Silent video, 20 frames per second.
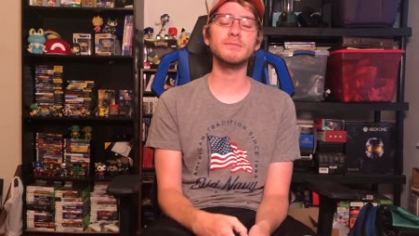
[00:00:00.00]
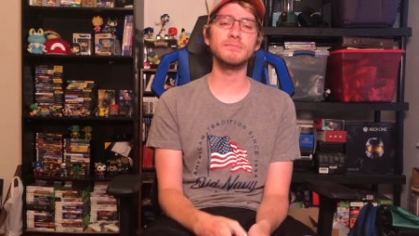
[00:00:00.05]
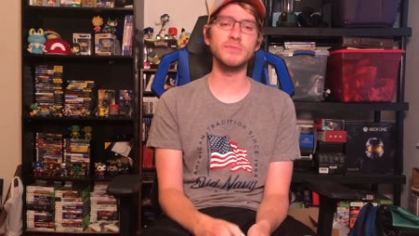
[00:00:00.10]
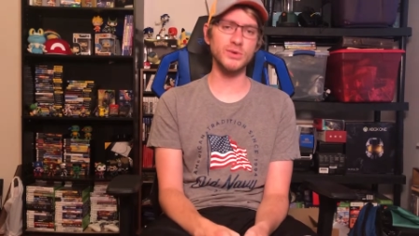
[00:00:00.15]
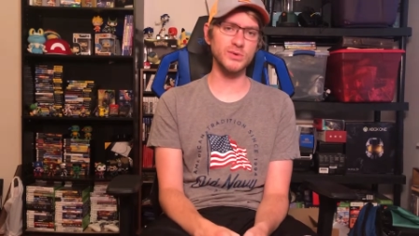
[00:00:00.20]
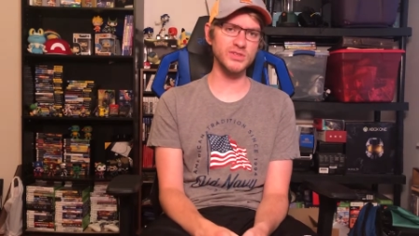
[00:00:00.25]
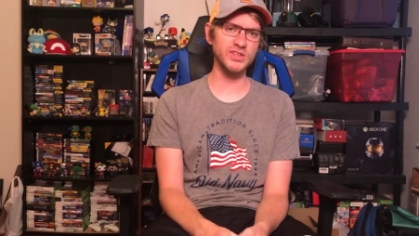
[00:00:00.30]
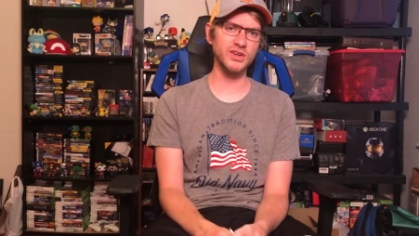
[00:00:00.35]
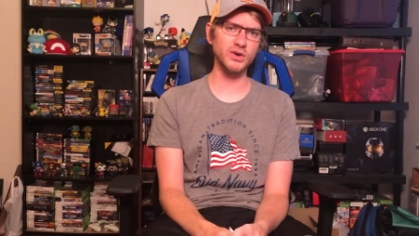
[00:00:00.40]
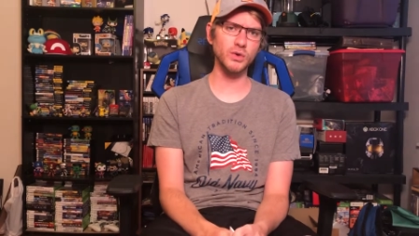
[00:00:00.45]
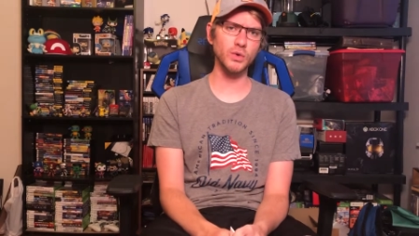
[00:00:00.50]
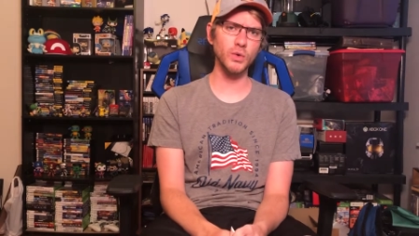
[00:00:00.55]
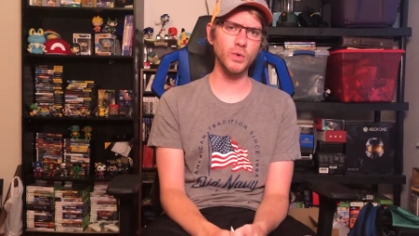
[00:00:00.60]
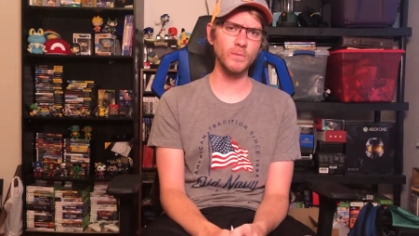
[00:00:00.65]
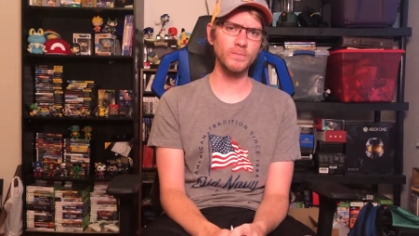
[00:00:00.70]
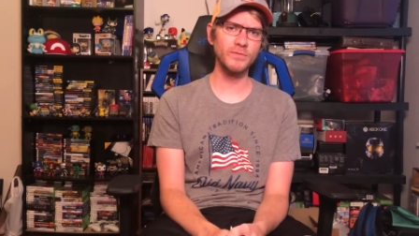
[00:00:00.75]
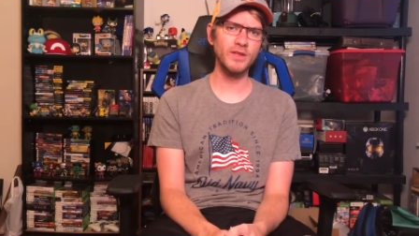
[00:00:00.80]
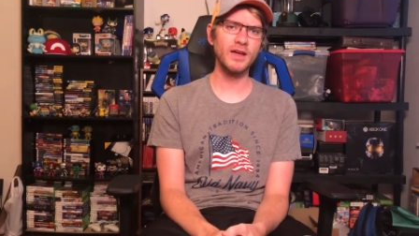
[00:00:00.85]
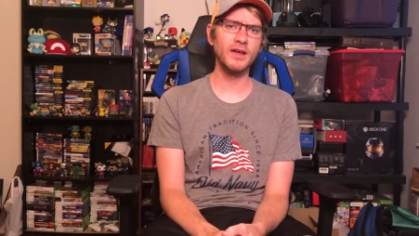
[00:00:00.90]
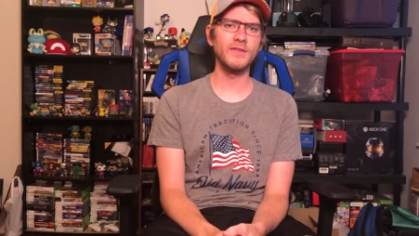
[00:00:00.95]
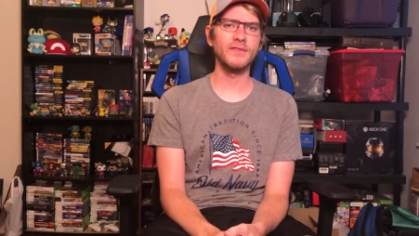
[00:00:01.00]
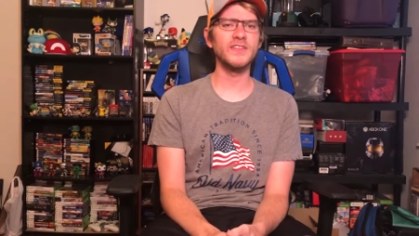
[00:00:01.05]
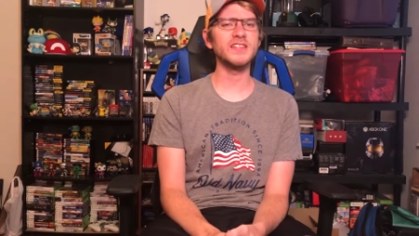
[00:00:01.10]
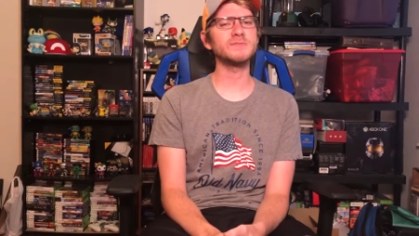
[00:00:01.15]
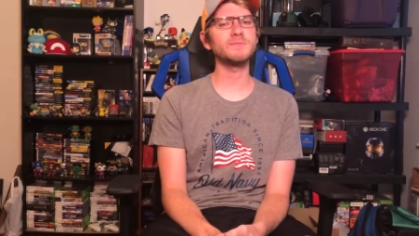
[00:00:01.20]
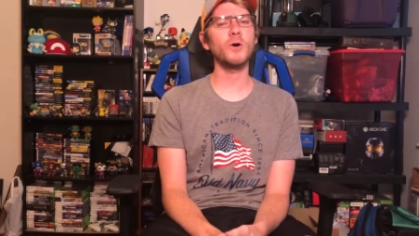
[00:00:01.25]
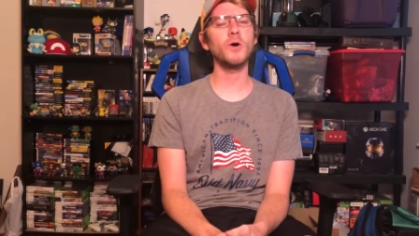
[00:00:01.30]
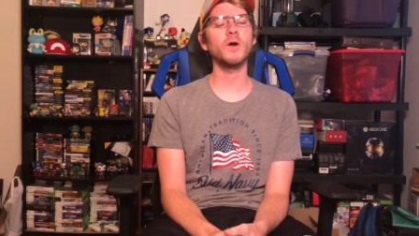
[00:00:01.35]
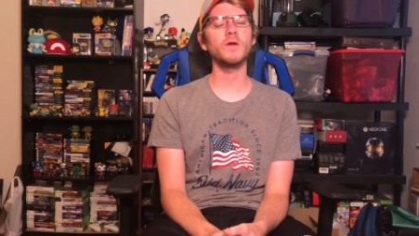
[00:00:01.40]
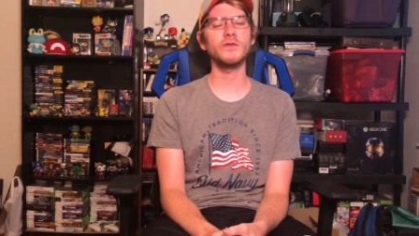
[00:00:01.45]
musical that's
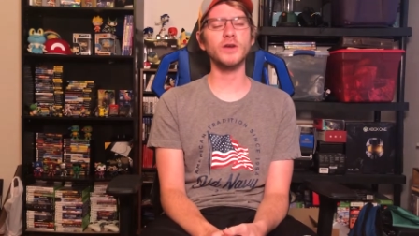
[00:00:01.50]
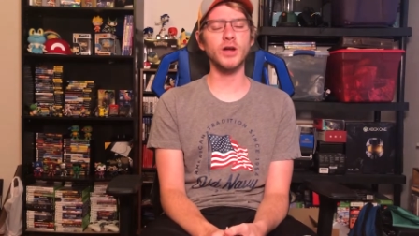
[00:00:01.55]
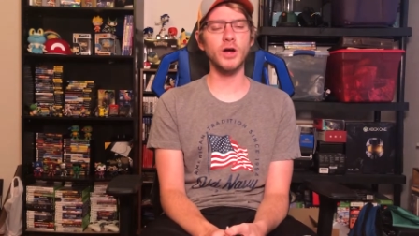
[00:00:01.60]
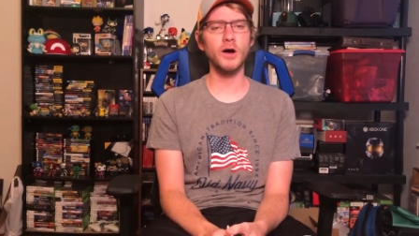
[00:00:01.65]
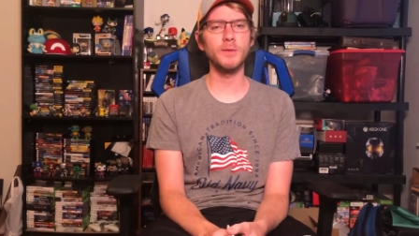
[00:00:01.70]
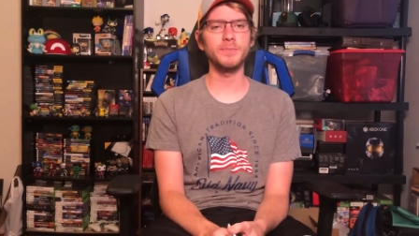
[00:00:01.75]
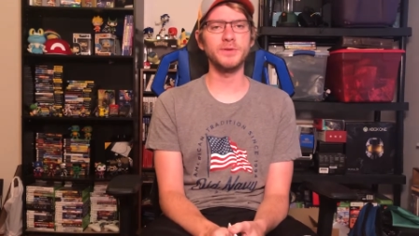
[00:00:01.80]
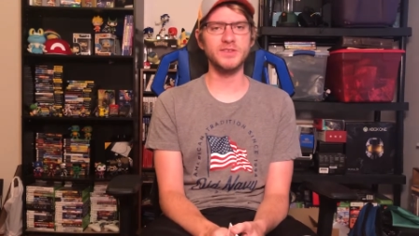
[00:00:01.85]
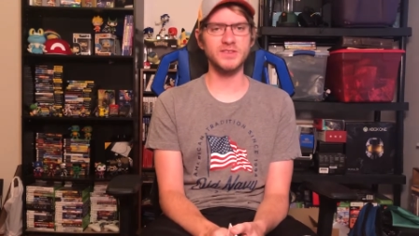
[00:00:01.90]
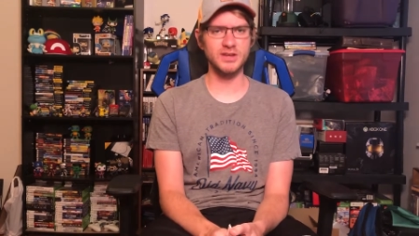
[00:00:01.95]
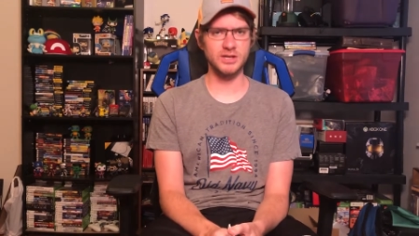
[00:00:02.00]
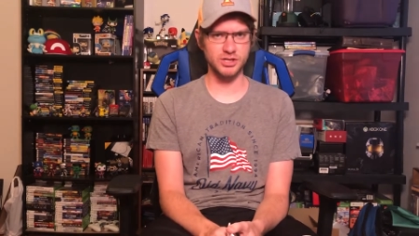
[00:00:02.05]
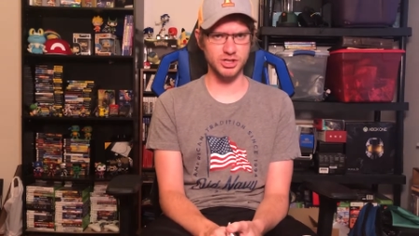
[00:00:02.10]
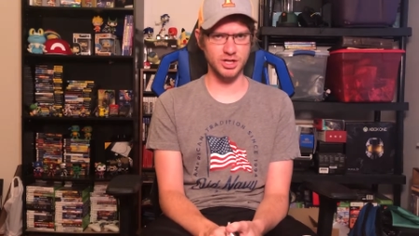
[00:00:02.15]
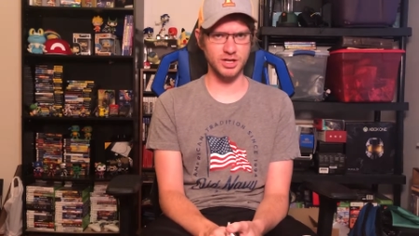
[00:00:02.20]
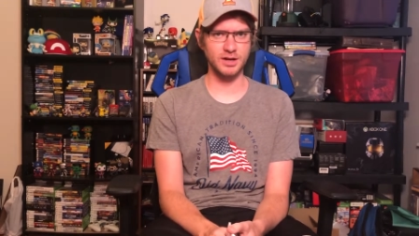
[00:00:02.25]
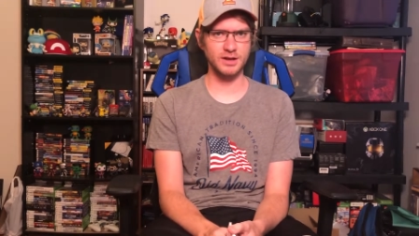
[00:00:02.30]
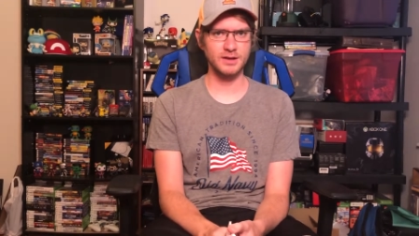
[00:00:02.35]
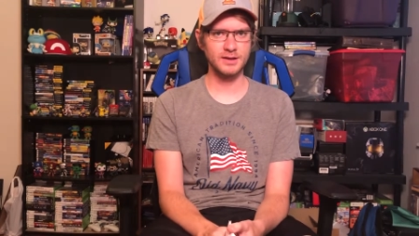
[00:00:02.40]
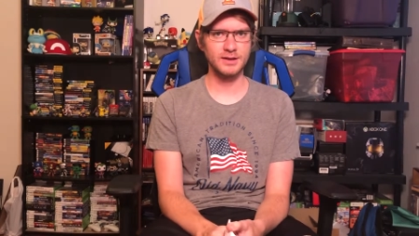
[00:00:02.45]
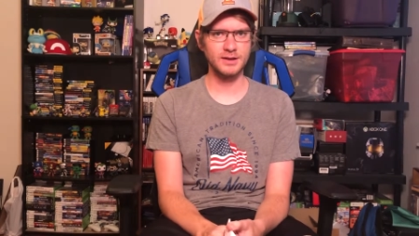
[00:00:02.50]
part of a competition.